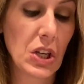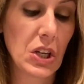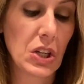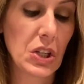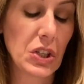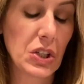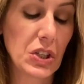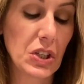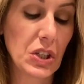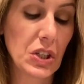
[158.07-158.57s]

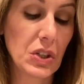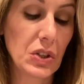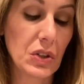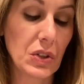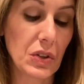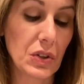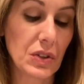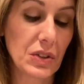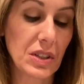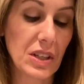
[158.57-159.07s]
She
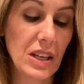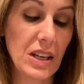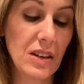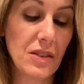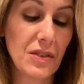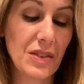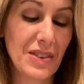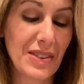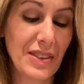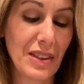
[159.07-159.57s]
looked
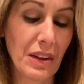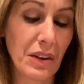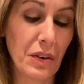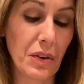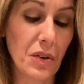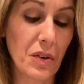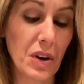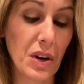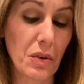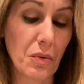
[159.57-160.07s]
even
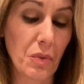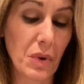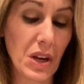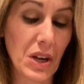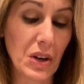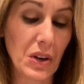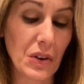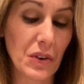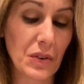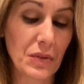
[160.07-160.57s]
thinner and
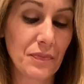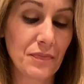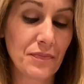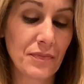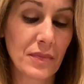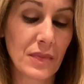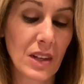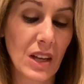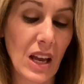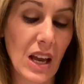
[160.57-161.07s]
weaker,
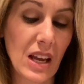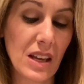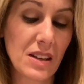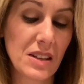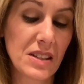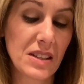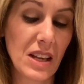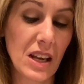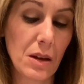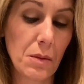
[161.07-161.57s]
and
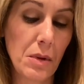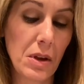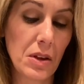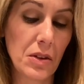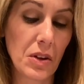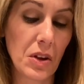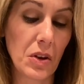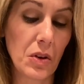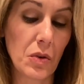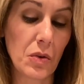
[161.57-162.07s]
Sammy
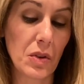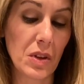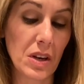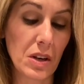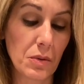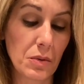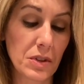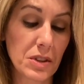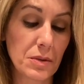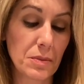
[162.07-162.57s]
knew that it
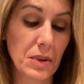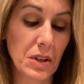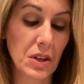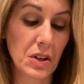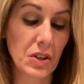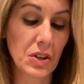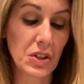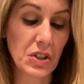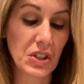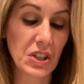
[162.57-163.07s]
was
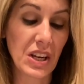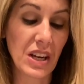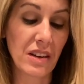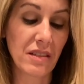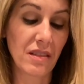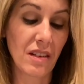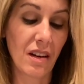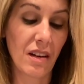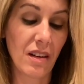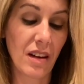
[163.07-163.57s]
because she had
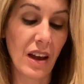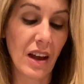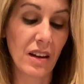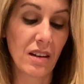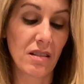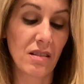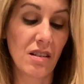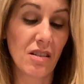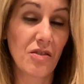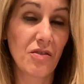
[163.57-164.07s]
not had
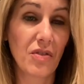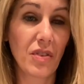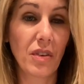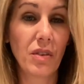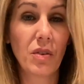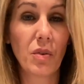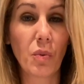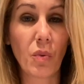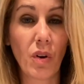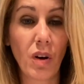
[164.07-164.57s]
enough
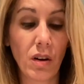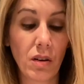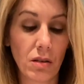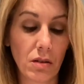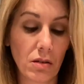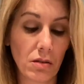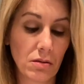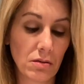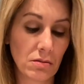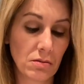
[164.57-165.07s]
food and
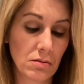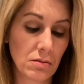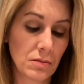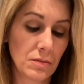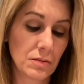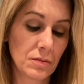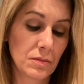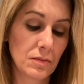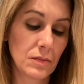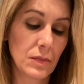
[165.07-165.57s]
water.
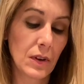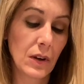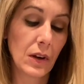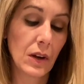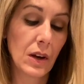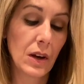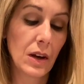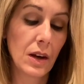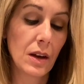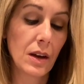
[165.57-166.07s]

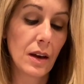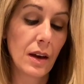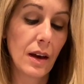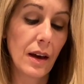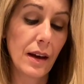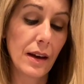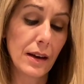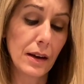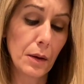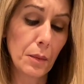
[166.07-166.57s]

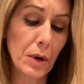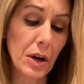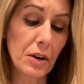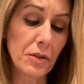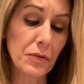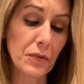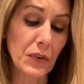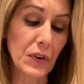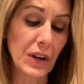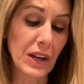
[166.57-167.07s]
Hi, my
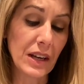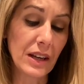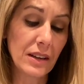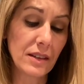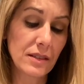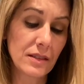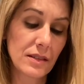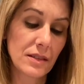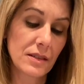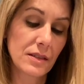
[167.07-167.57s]

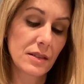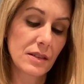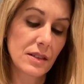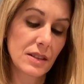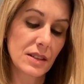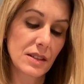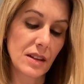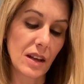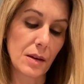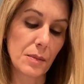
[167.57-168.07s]
friend,
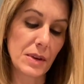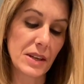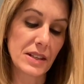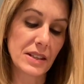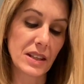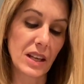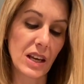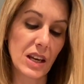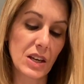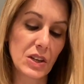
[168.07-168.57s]
Sammy
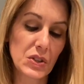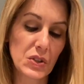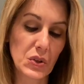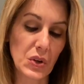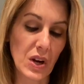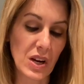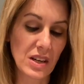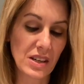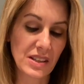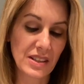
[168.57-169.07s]
said,
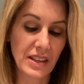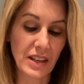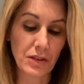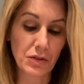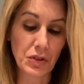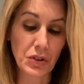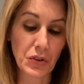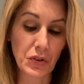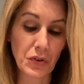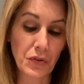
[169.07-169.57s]
trying to
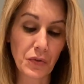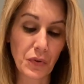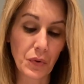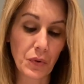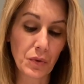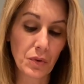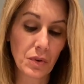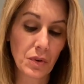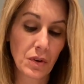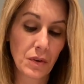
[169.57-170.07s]
sound
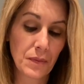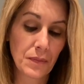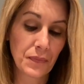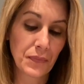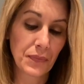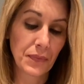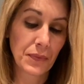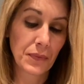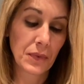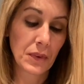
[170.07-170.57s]
cheerful.
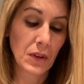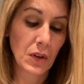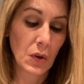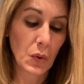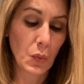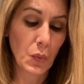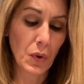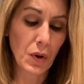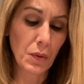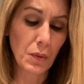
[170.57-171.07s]

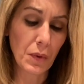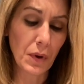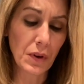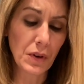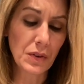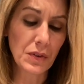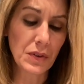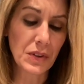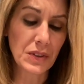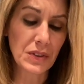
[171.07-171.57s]
Where were
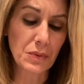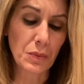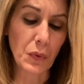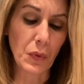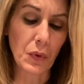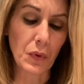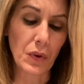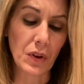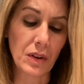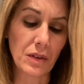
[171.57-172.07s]
you this
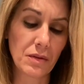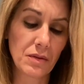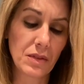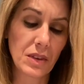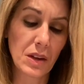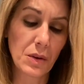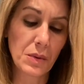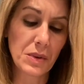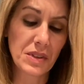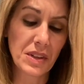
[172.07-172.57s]
morning?
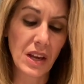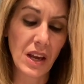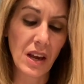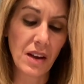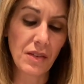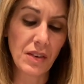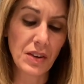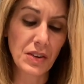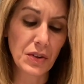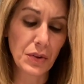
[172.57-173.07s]
There was a
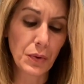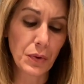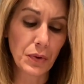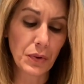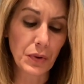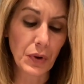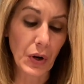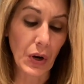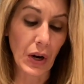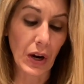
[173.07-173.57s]
heavy dew on the
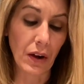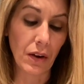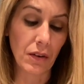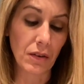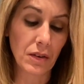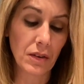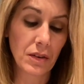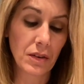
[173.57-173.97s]
ground.